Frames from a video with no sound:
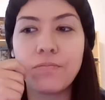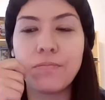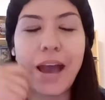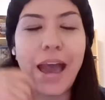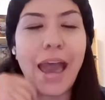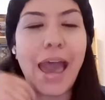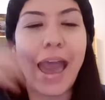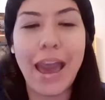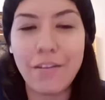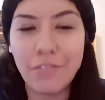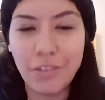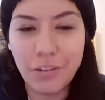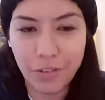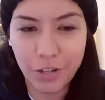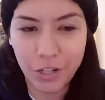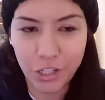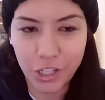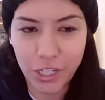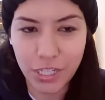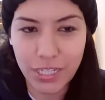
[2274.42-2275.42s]
I have an
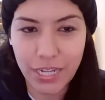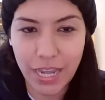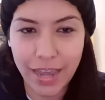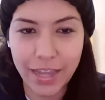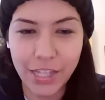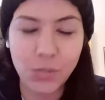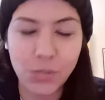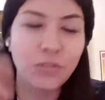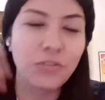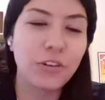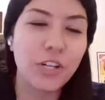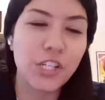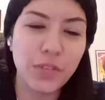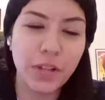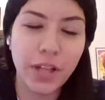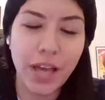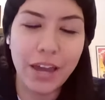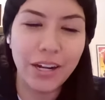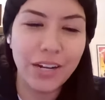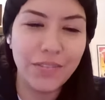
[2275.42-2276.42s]
aversion to ads. Well, first of all,
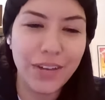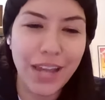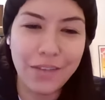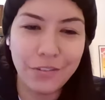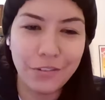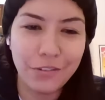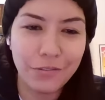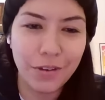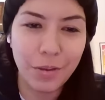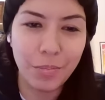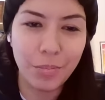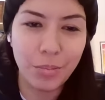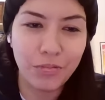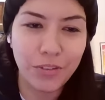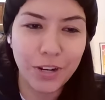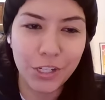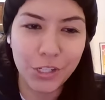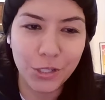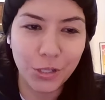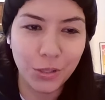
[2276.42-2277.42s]
I don't even have a, a
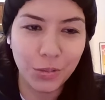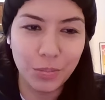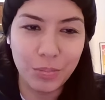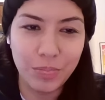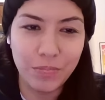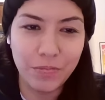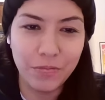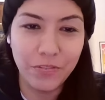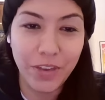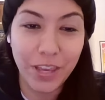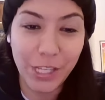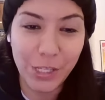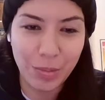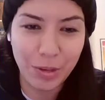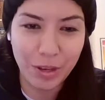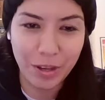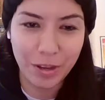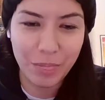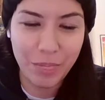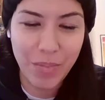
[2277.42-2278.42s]
professional
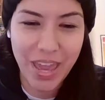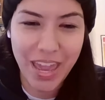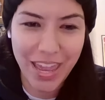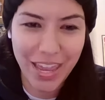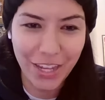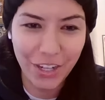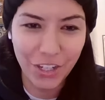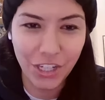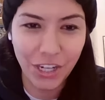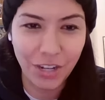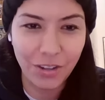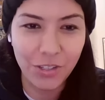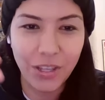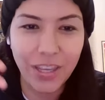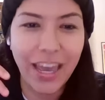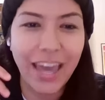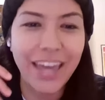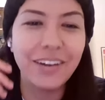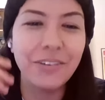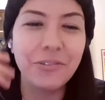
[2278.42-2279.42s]
Facebook page. You know, it's like
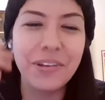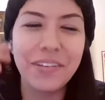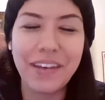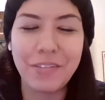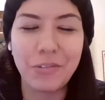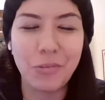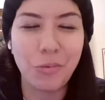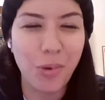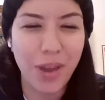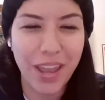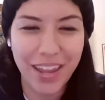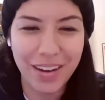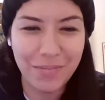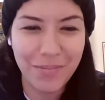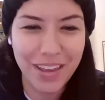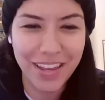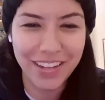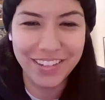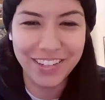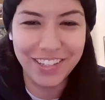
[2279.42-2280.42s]
I don't even have a way to
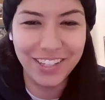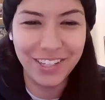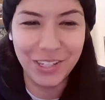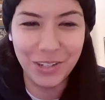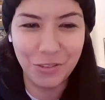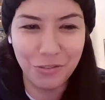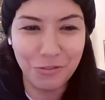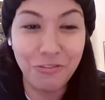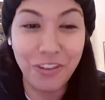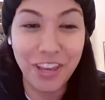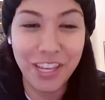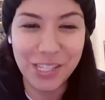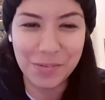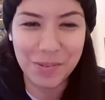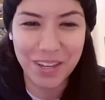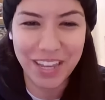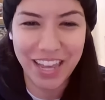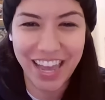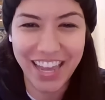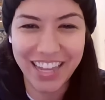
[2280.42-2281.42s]
make to do
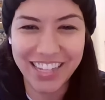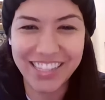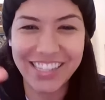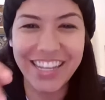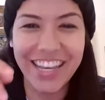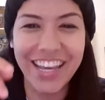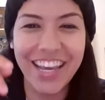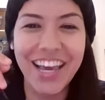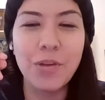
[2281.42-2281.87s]
Facebook ads.